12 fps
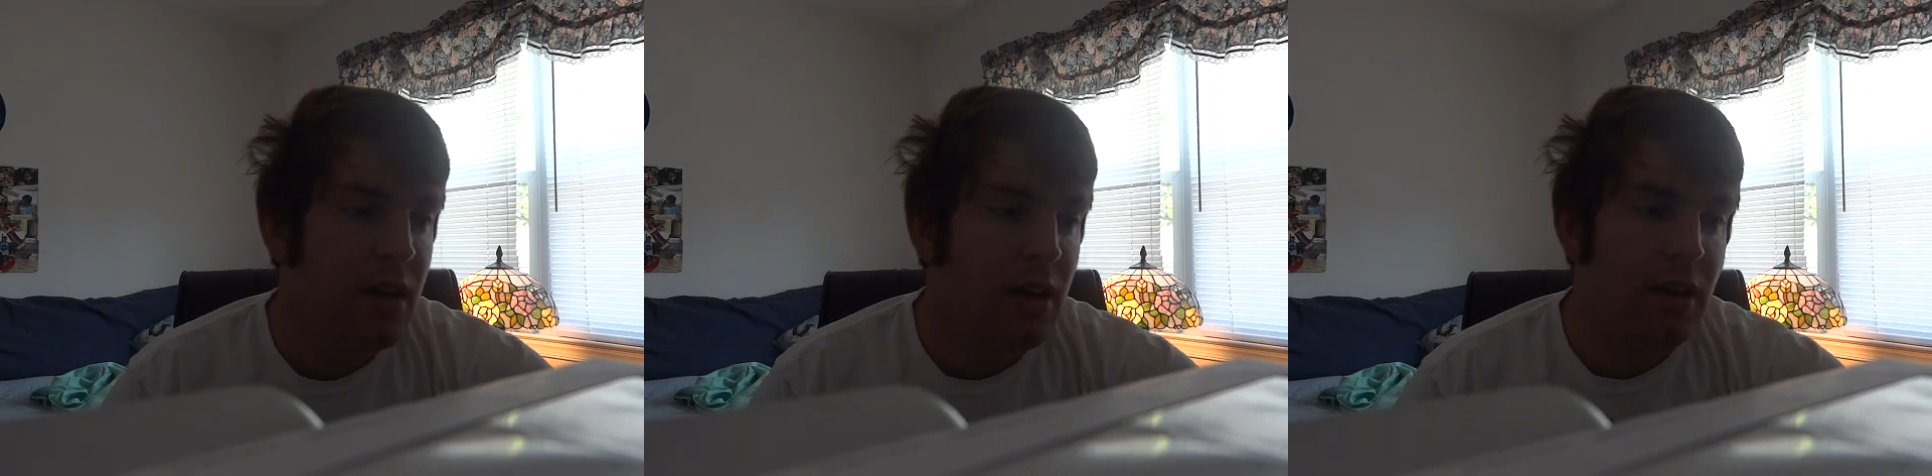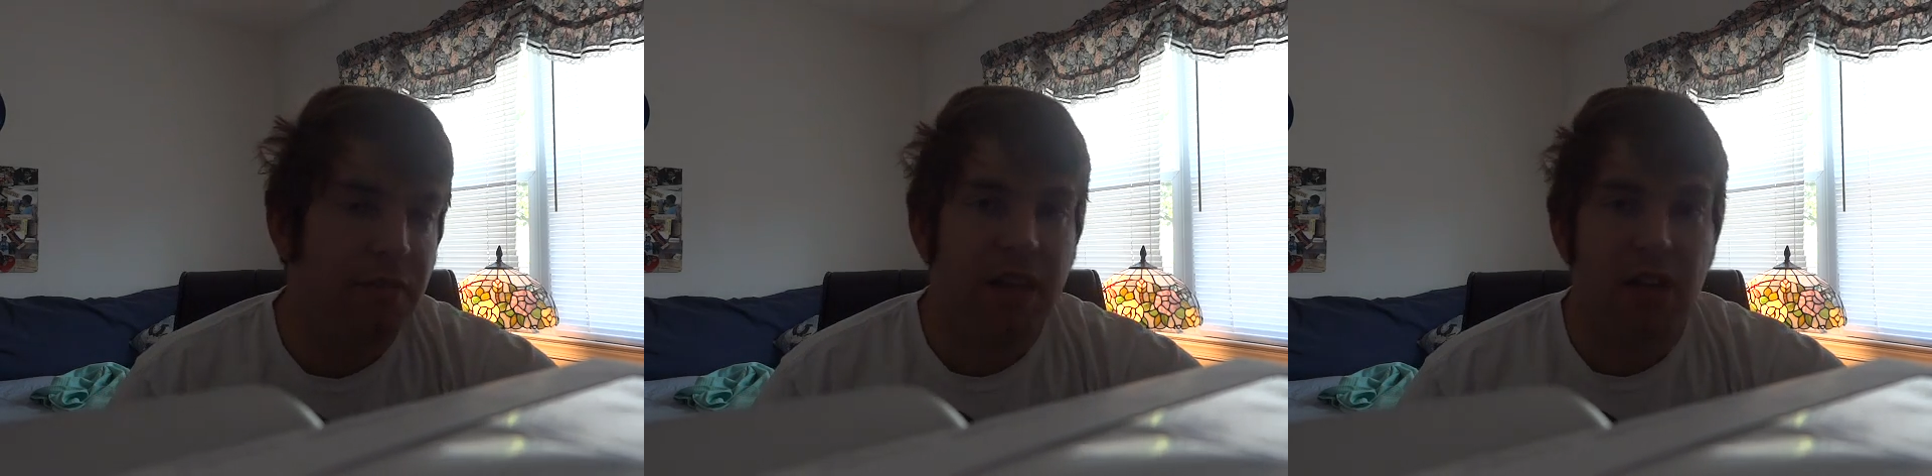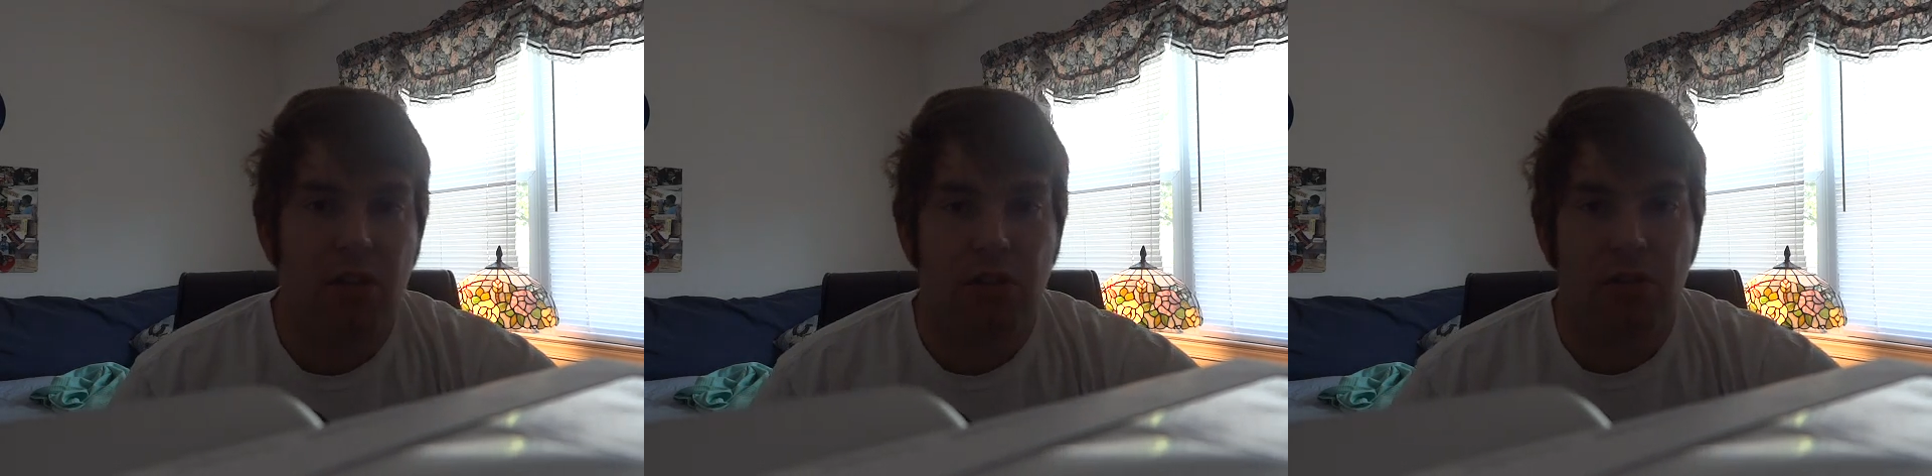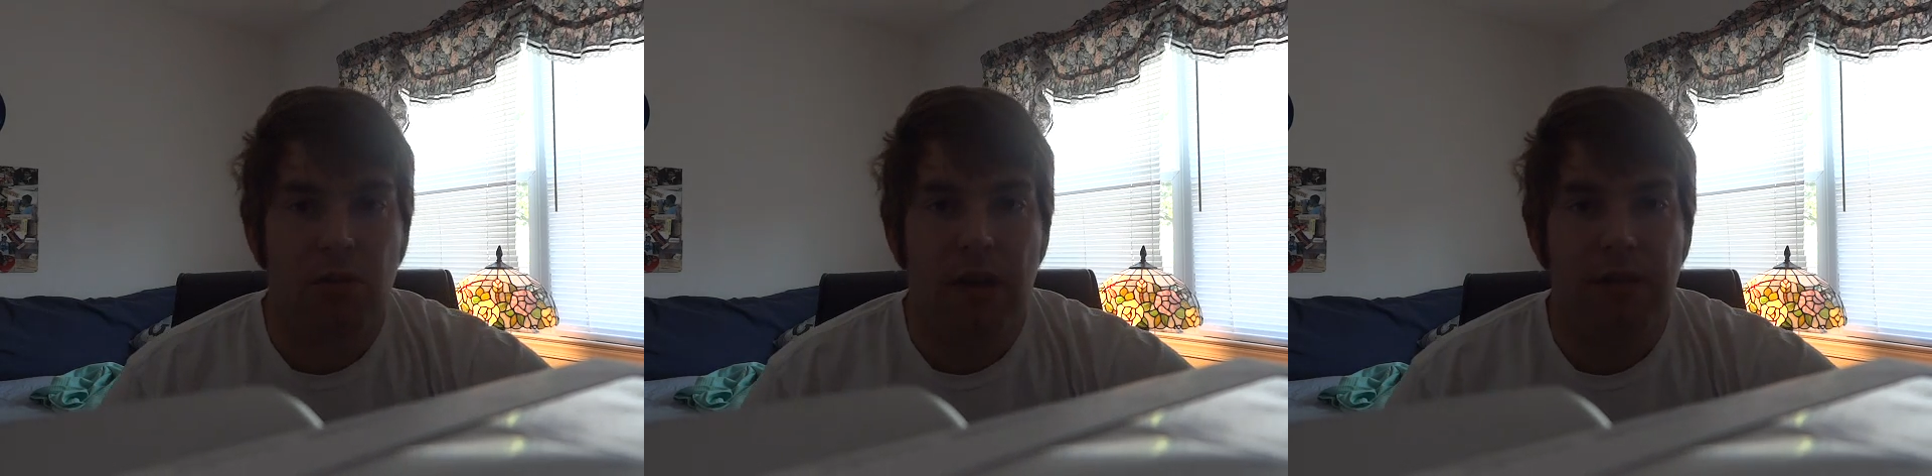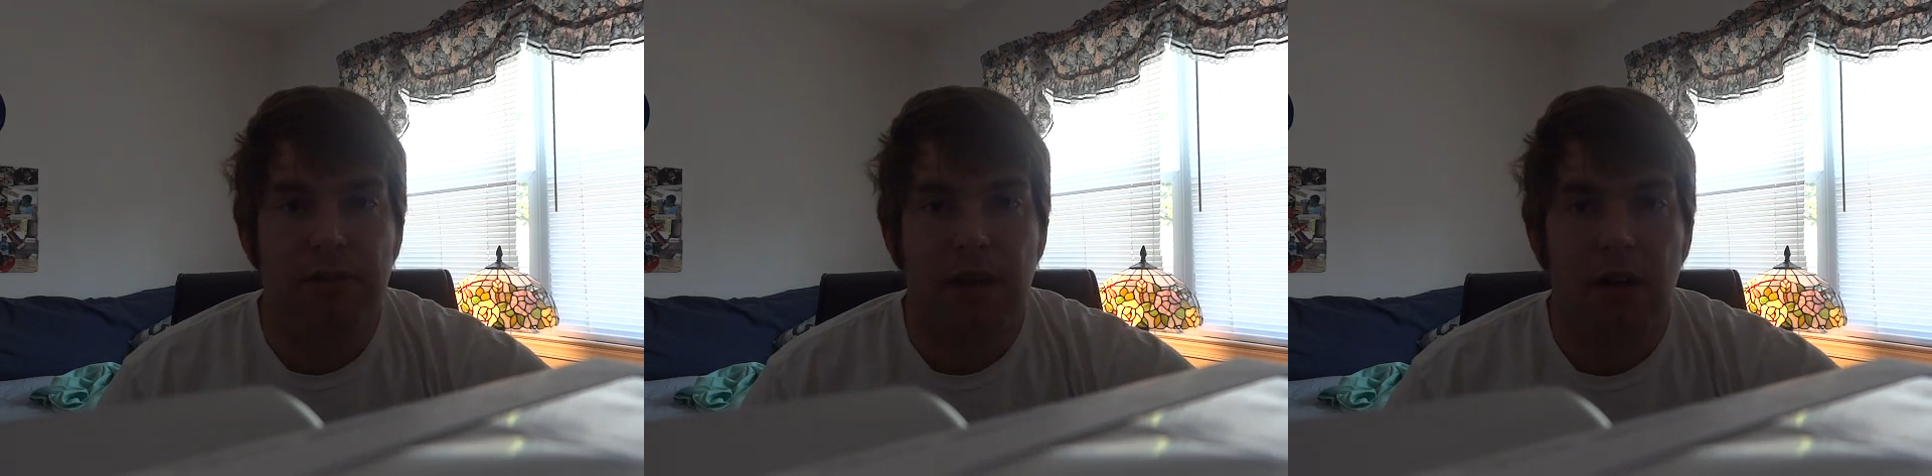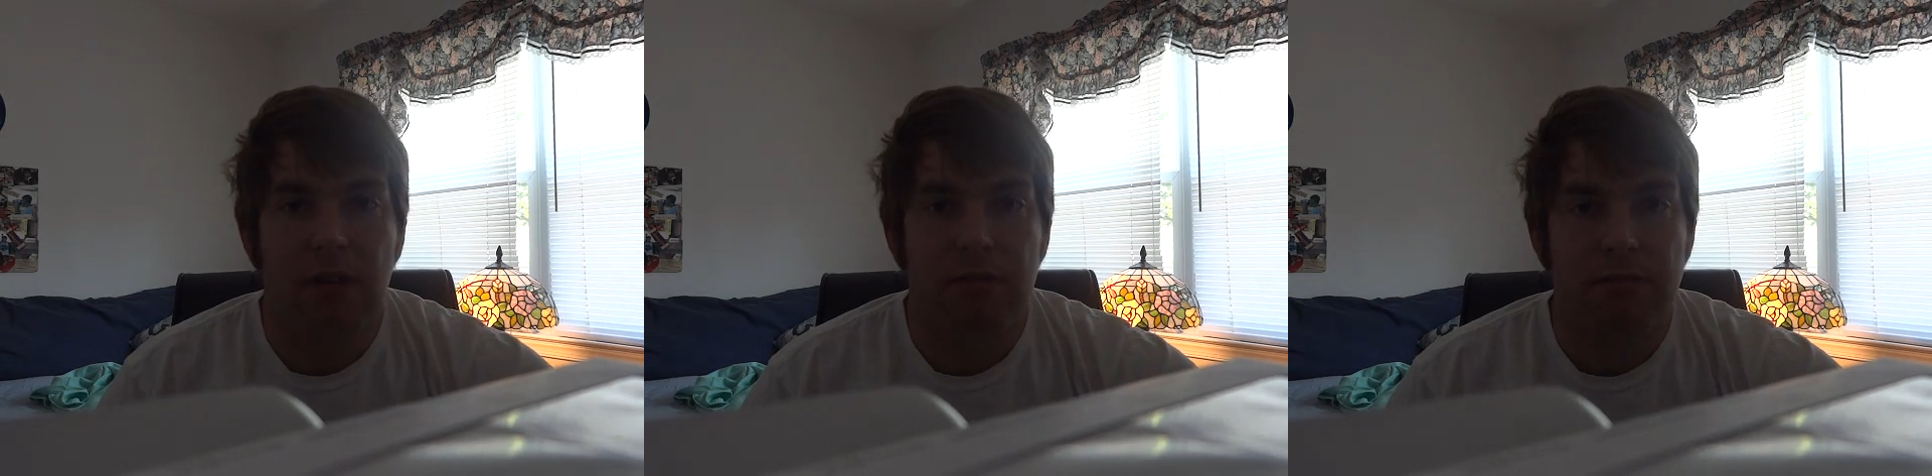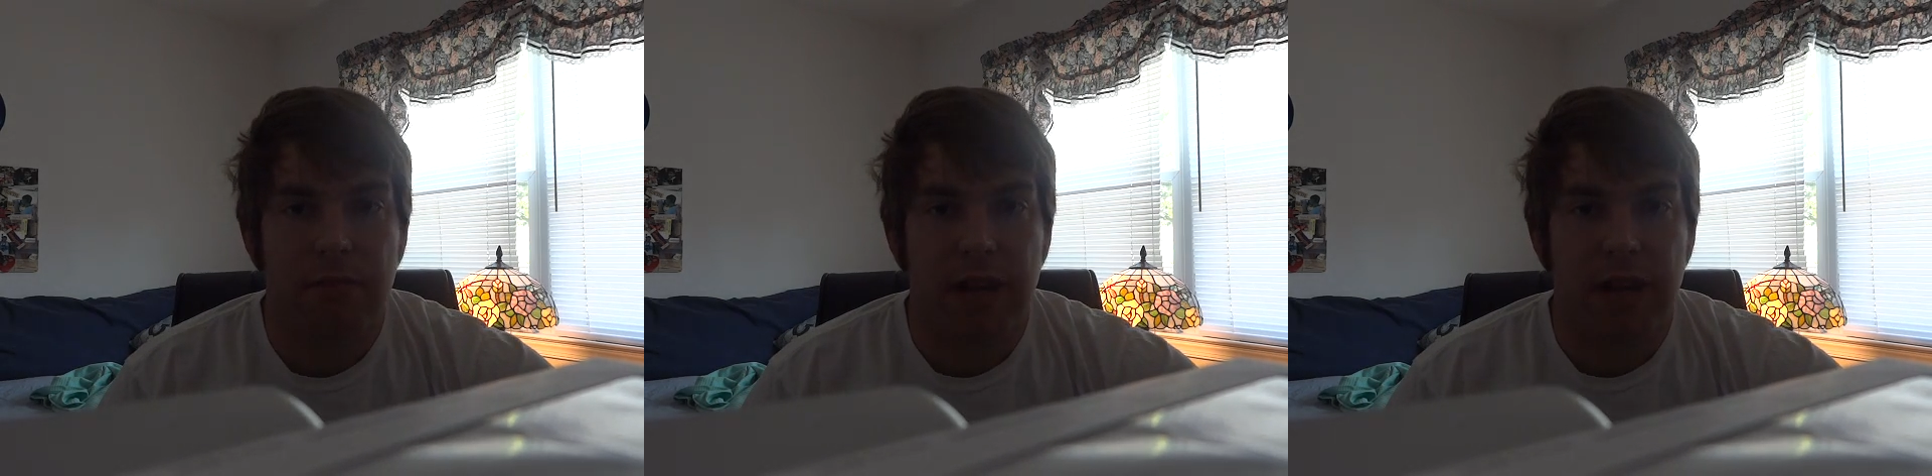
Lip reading: If y'all,